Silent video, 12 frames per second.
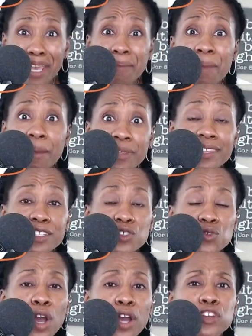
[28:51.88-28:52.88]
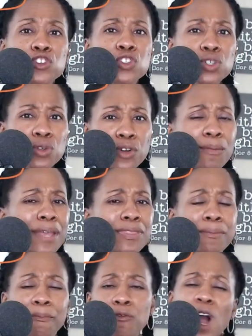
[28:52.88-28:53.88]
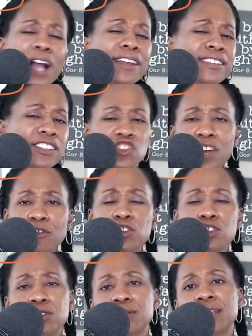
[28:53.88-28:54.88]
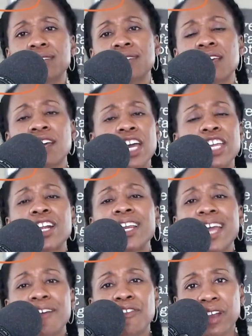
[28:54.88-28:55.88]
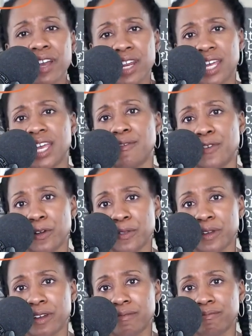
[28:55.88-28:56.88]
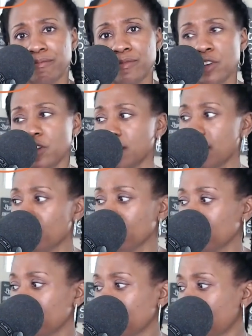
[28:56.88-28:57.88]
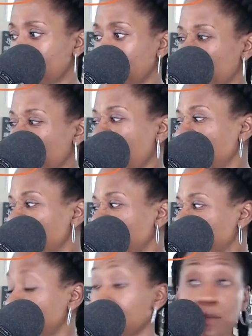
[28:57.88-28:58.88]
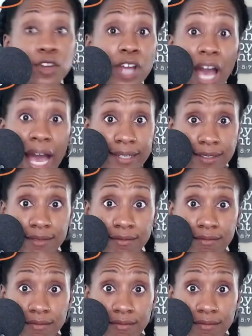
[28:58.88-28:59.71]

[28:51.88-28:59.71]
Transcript: and maybe the thing that's wrong is you and you made the wrong decision to ever do this, you're never going to get further. No, you're never going to get it. Not this time. You're not.